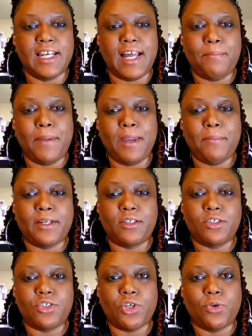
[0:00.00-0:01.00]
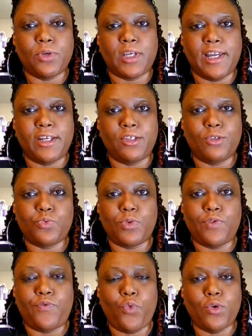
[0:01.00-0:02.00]
I made my dessert candles
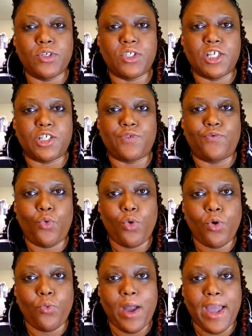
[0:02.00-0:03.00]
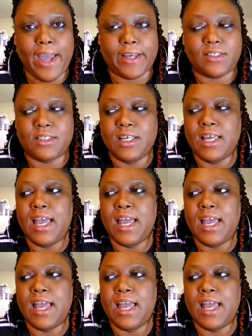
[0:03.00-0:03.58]
with 464 wax.